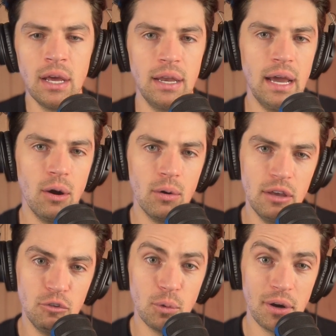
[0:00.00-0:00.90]
Now,
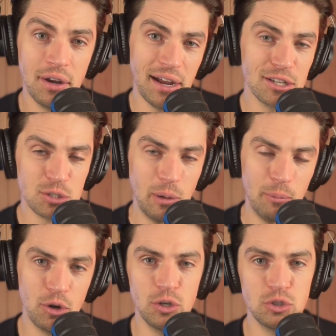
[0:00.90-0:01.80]
if you are not a
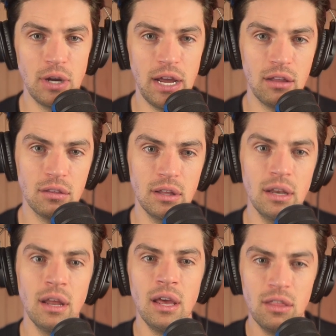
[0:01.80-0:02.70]
swimmer or a triathlete,